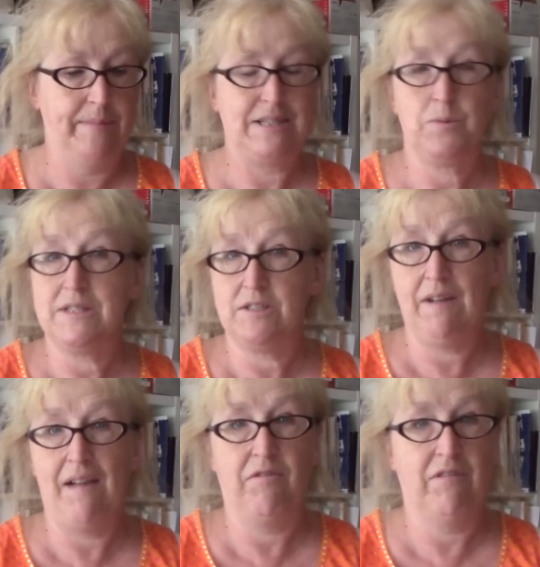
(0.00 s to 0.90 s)
This was a
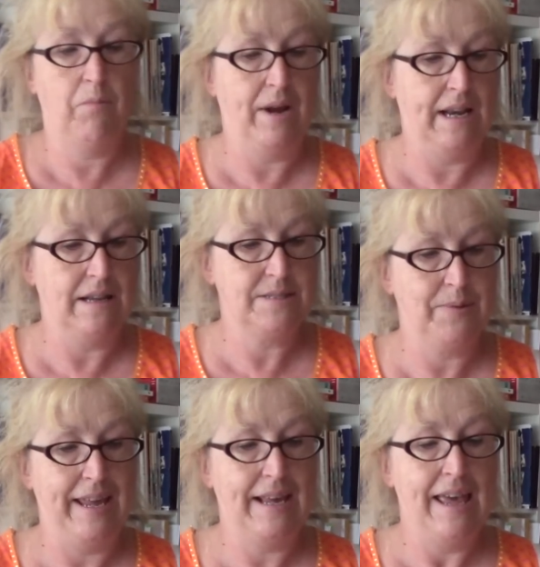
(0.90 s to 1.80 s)
Ravelry one last
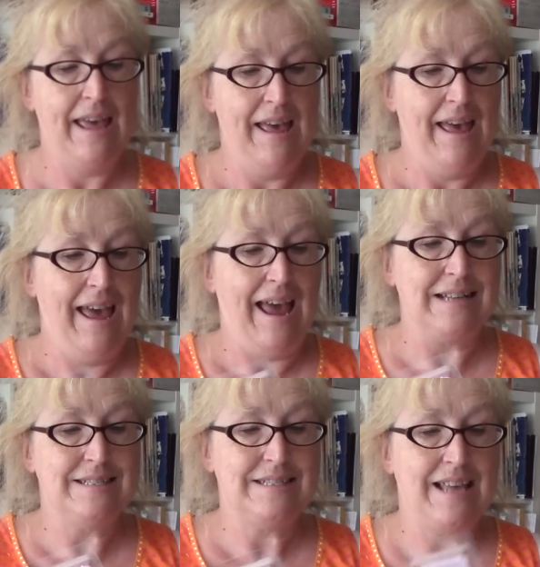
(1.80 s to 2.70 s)
week,
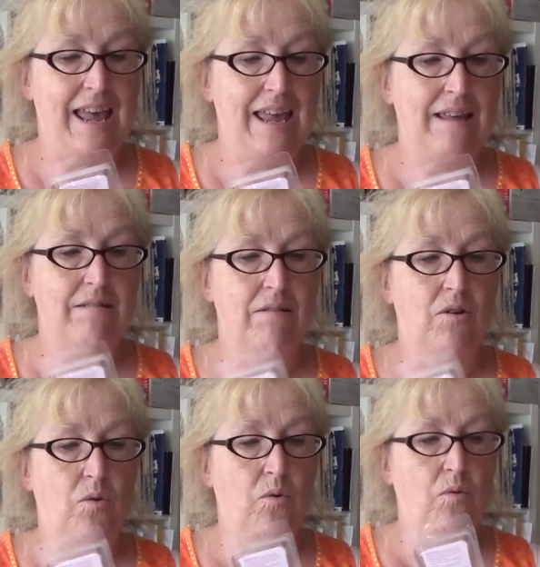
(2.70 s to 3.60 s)
and say
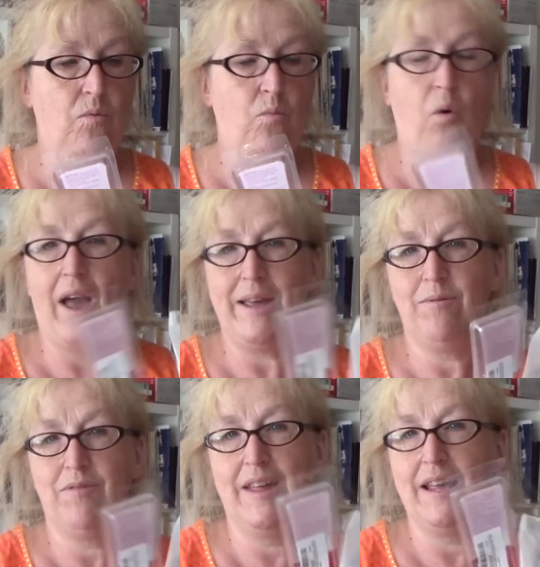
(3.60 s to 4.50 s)
what you
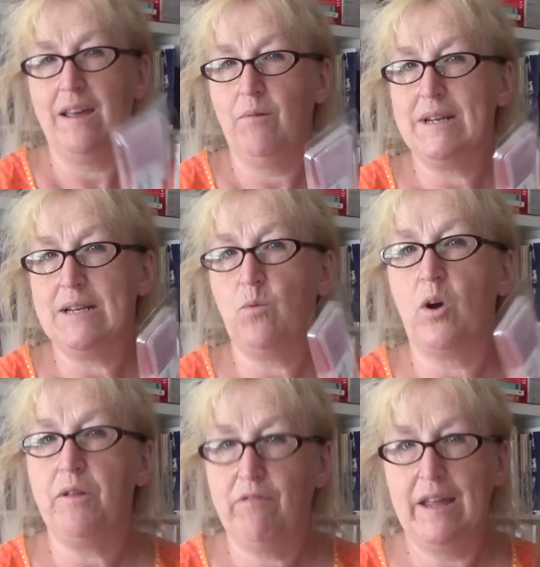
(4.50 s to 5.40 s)
think you
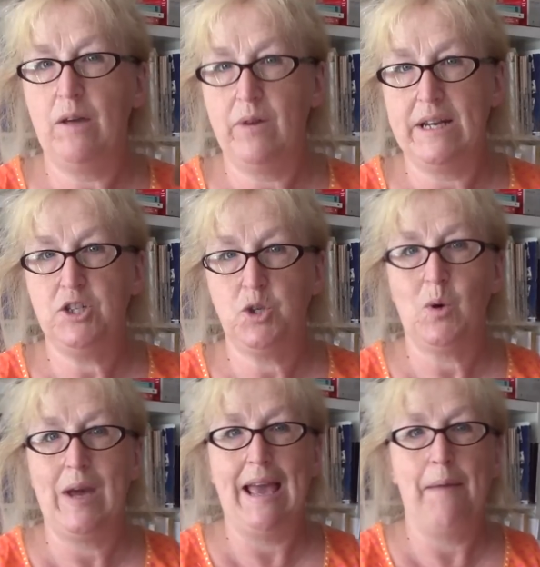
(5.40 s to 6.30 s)
would
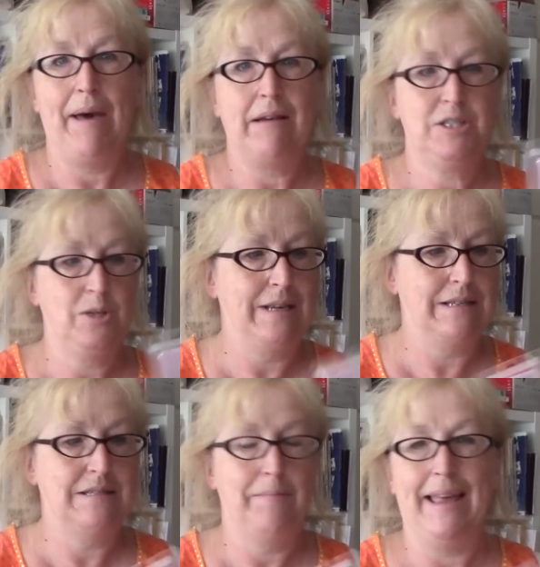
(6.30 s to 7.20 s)
enjoy about doing
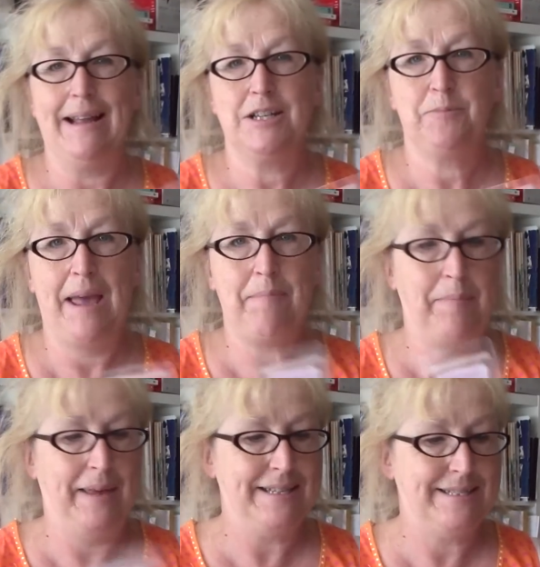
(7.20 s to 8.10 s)
some English paper
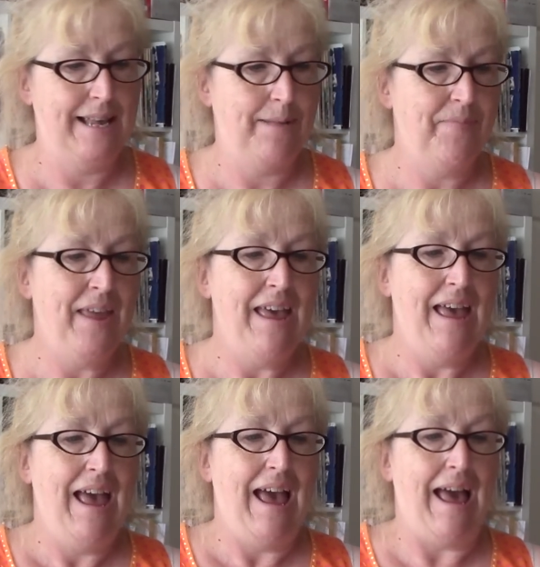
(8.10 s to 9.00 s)
piecing.
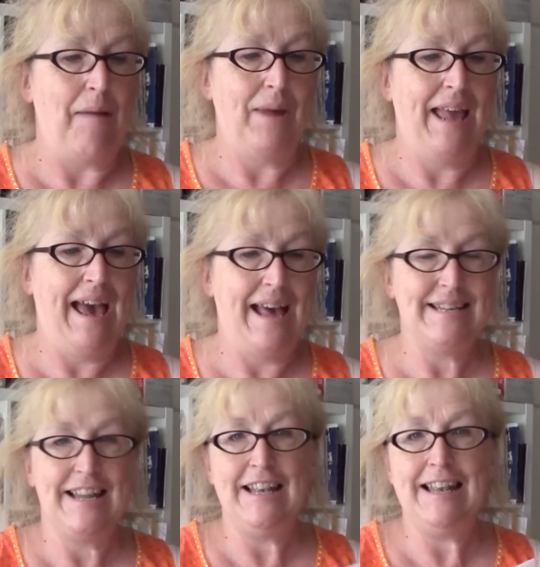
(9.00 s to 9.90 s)
And we
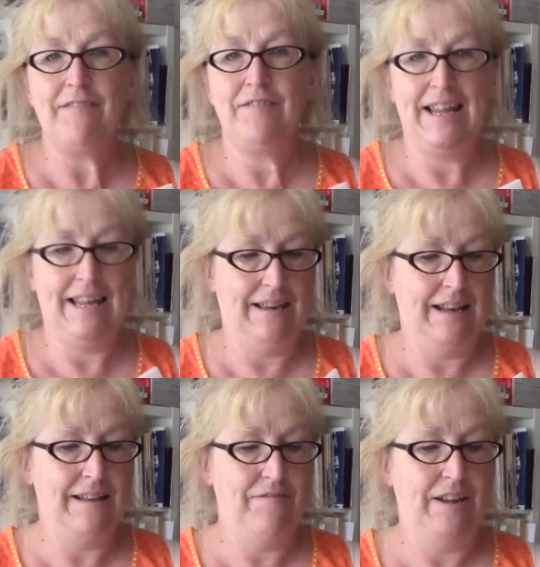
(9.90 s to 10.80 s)
had a lovely
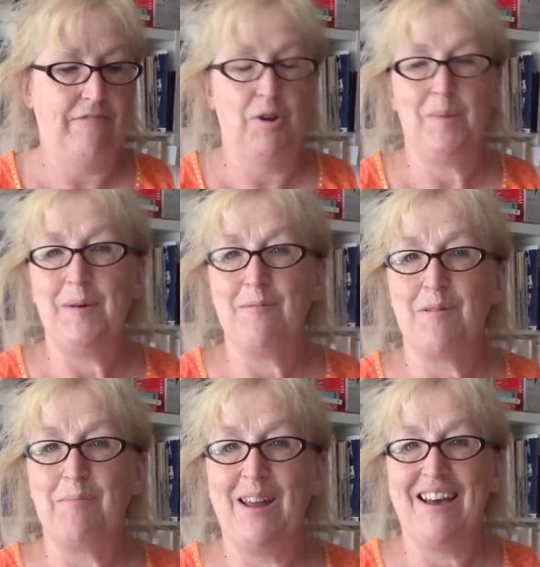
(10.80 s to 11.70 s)
group of
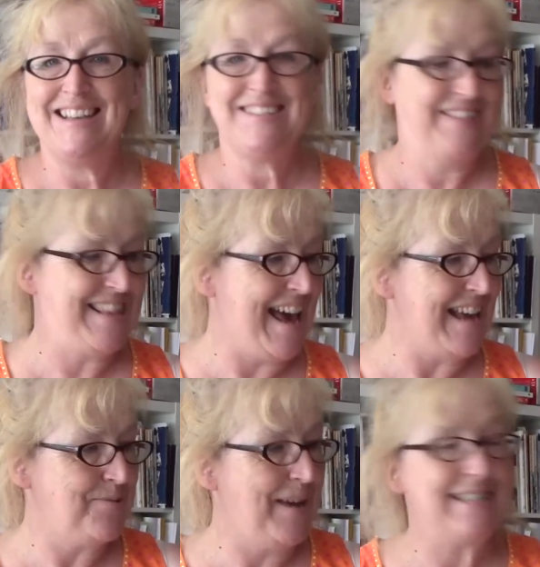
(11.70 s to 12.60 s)
replies for
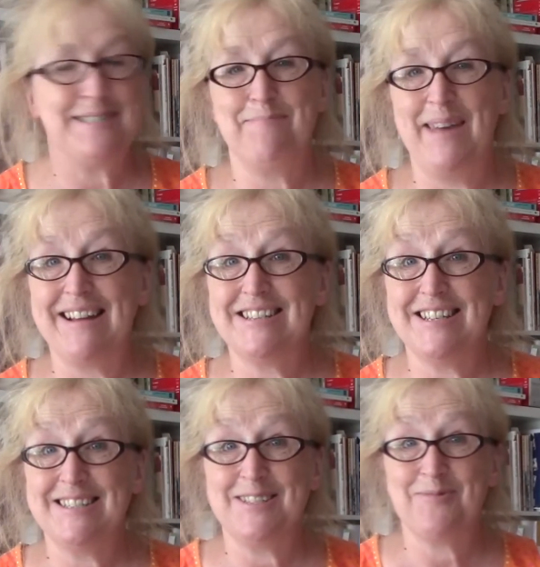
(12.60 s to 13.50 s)
that. We had some
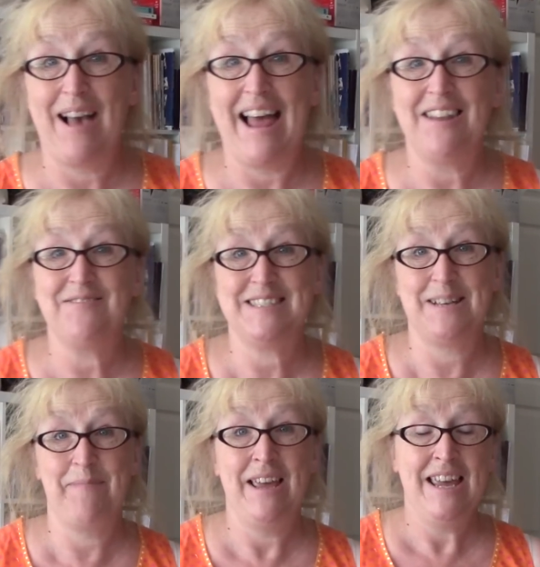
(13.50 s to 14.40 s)
pictures as well of some